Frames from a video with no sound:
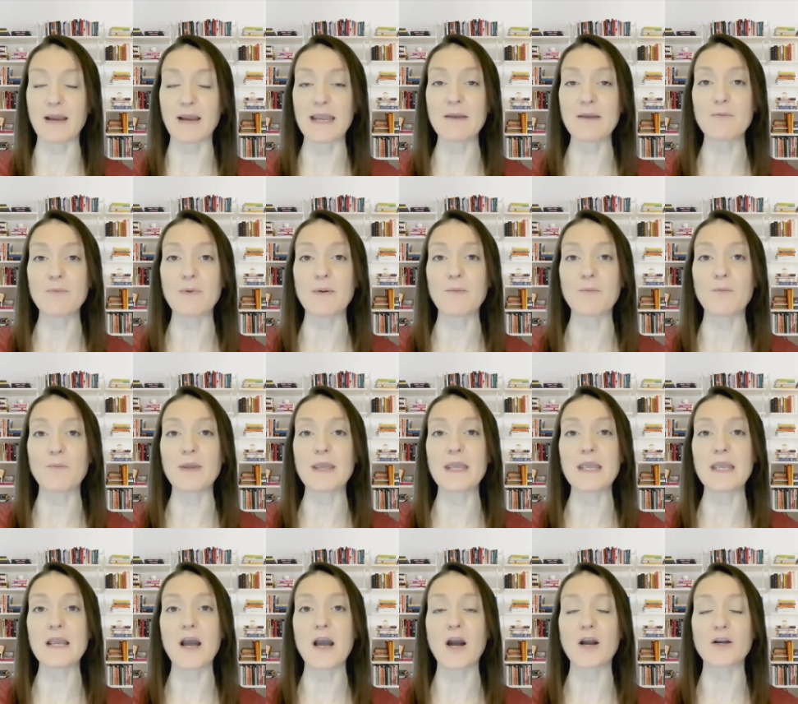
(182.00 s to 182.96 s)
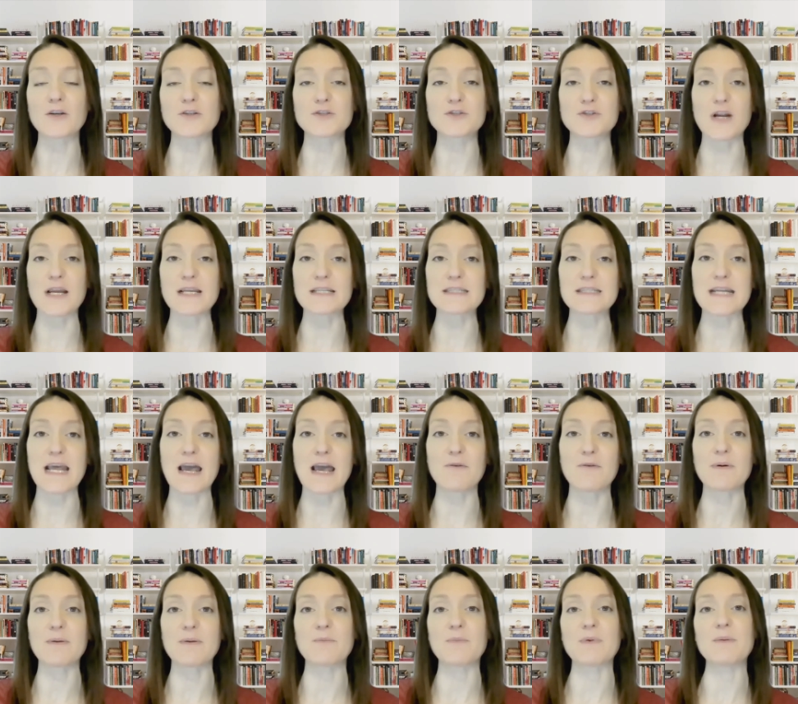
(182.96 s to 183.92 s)
right? When we are stressed
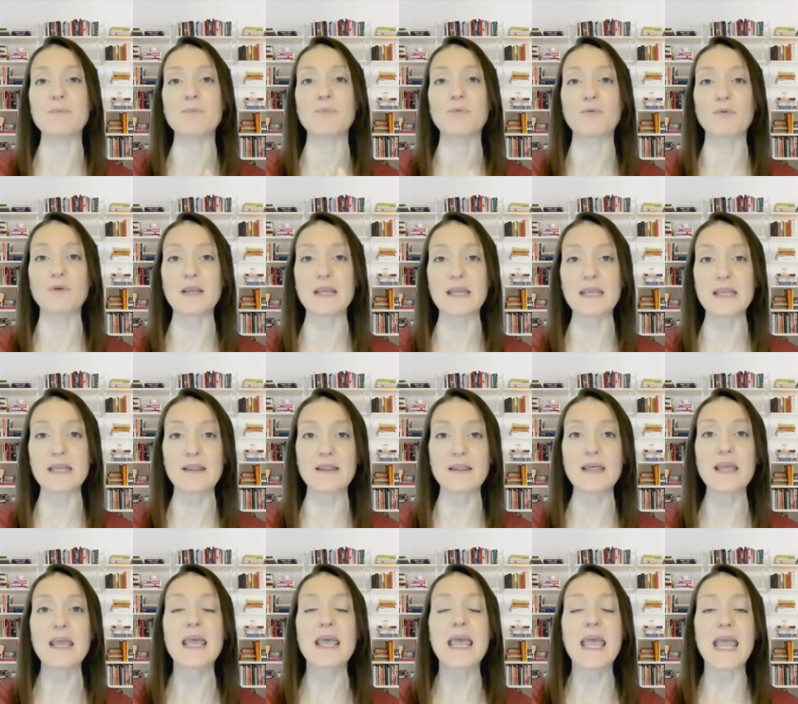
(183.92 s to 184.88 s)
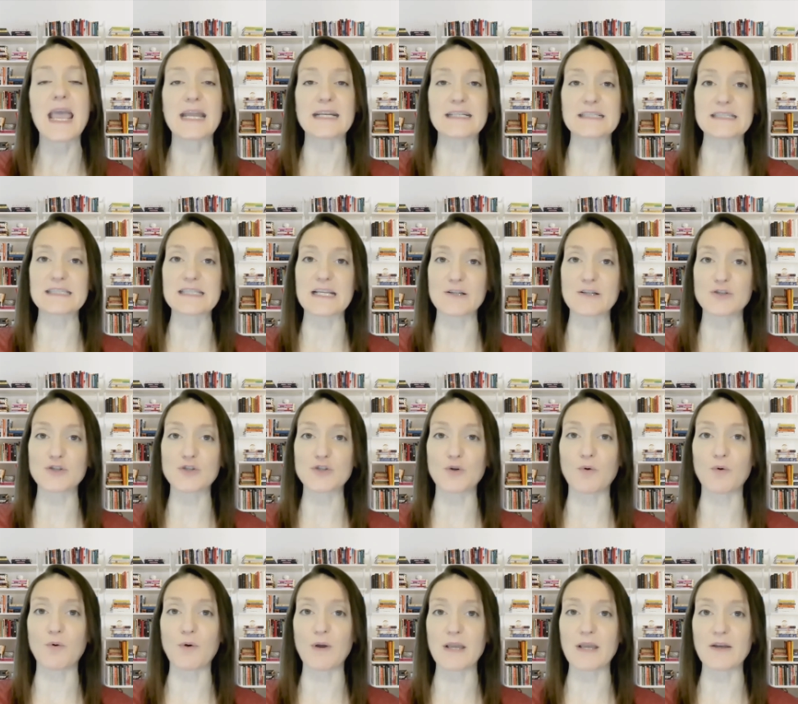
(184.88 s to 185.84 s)
out and we breathe an
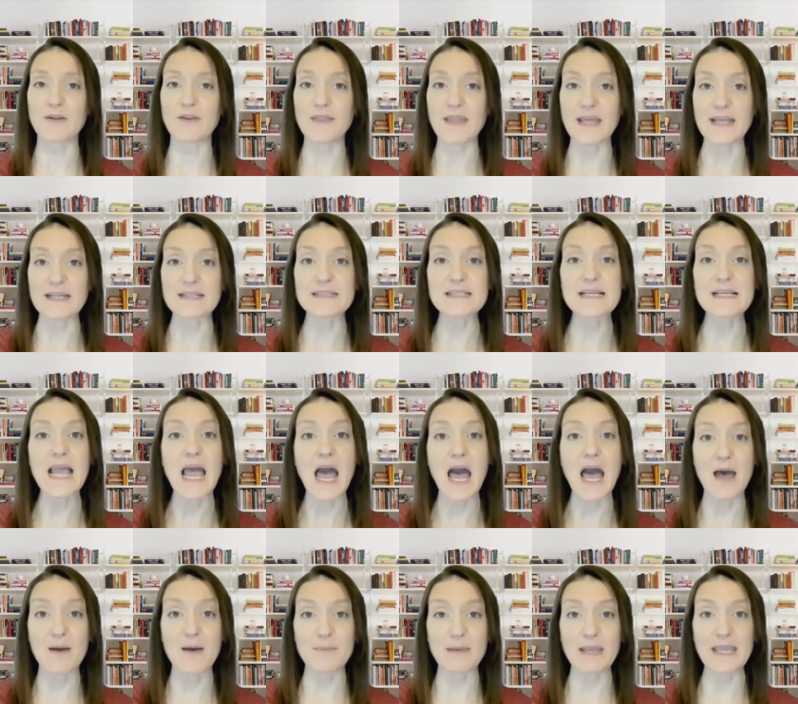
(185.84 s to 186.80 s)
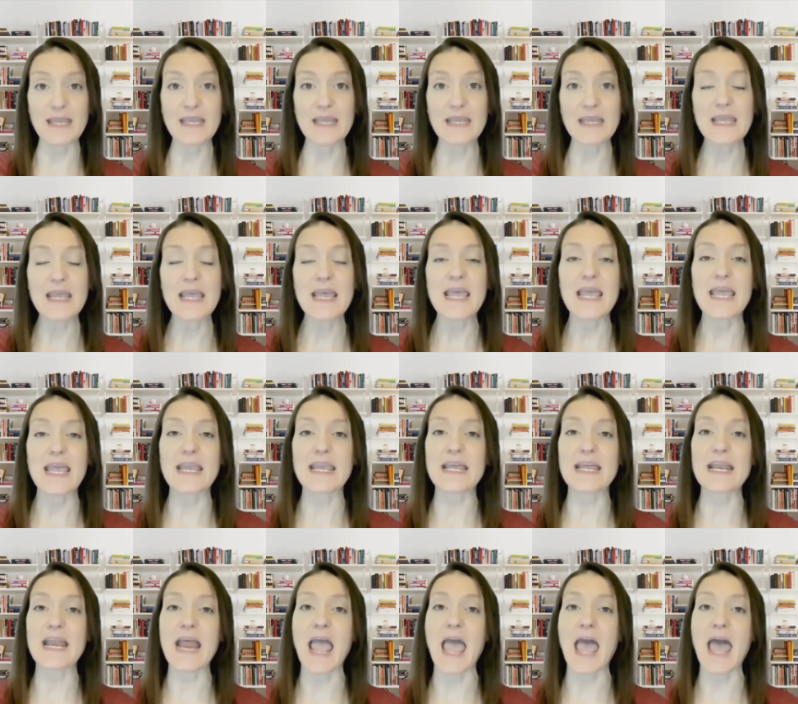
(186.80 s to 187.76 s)
essential oil that's calming, it
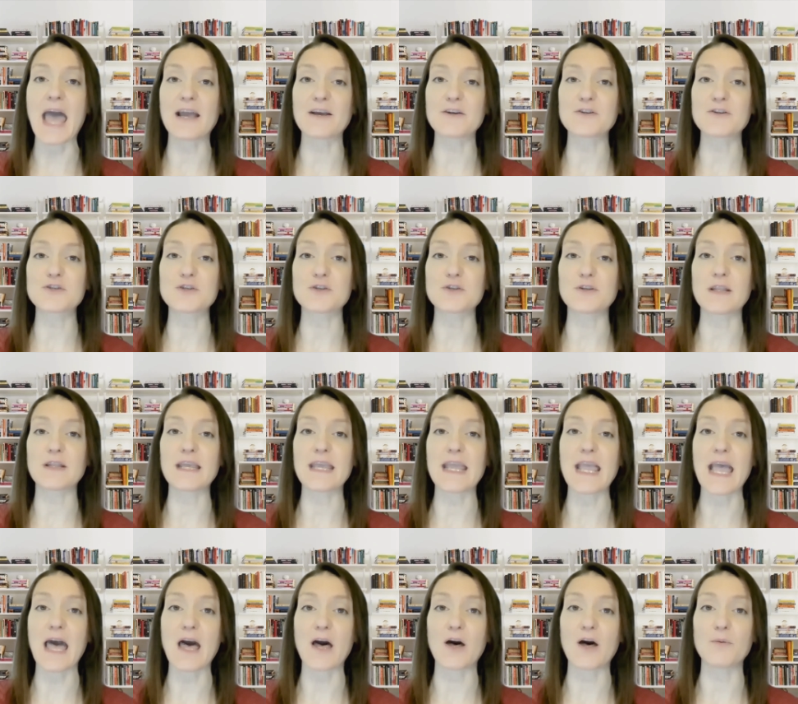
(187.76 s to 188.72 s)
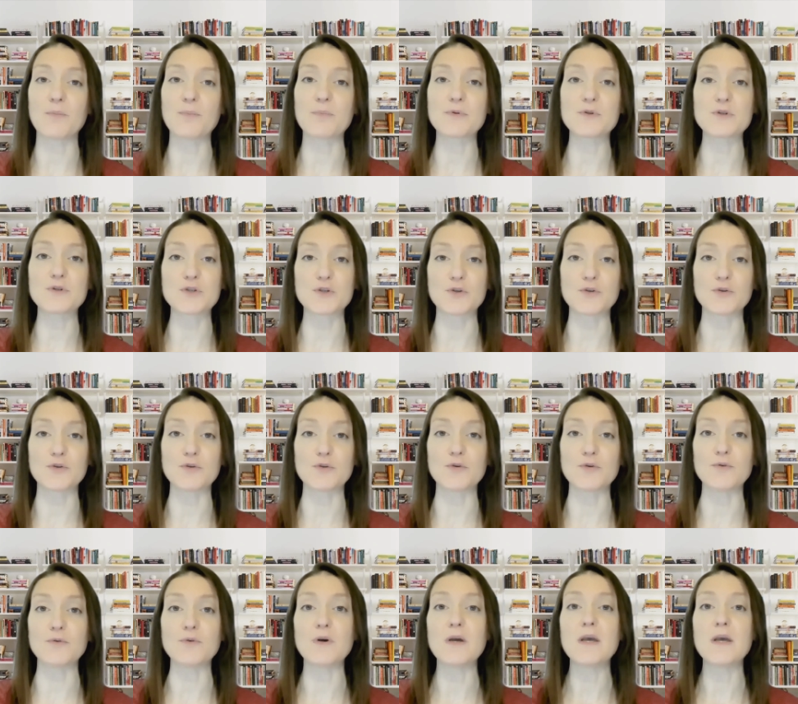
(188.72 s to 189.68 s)
can actually help
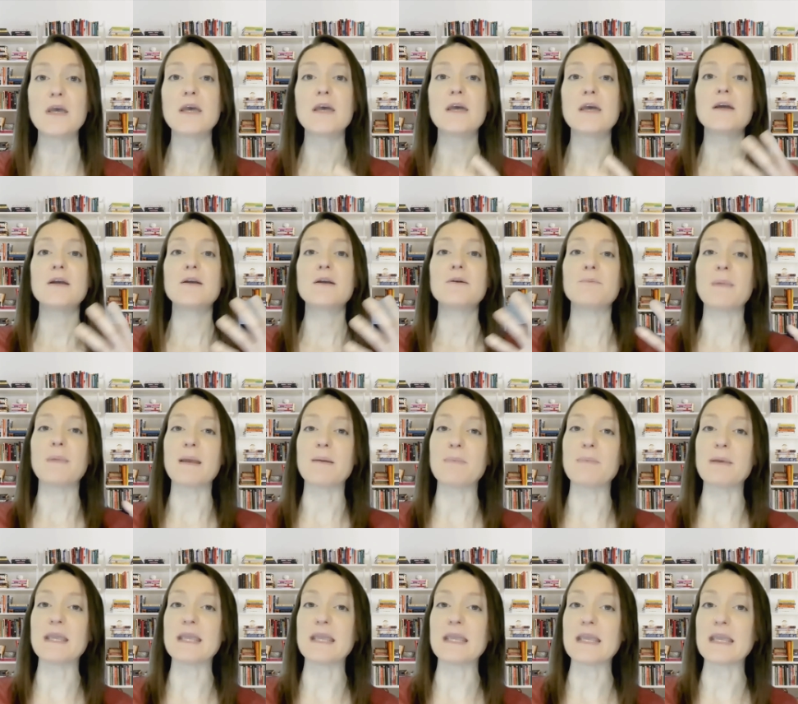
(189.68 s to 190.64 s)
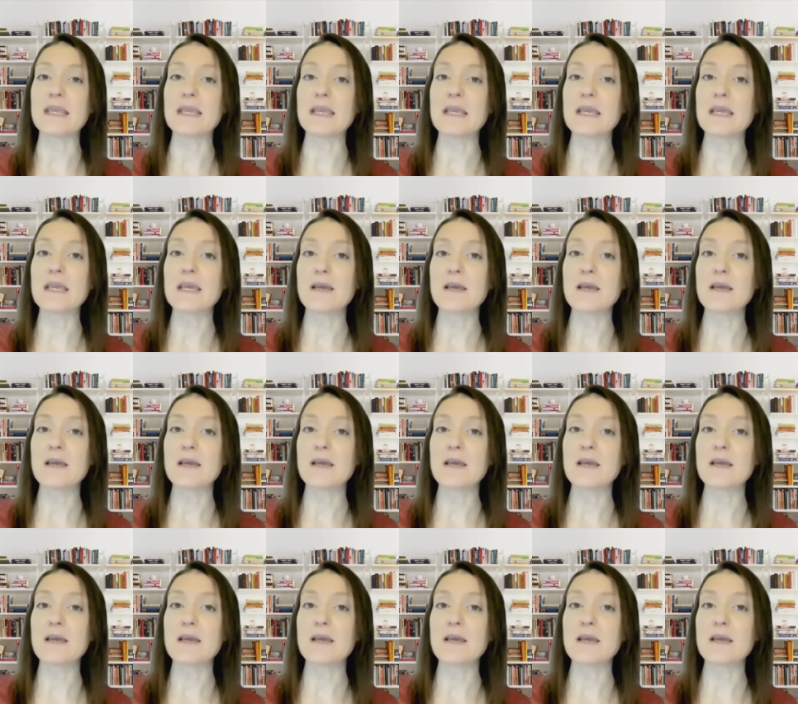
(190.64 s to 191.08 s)
to maybe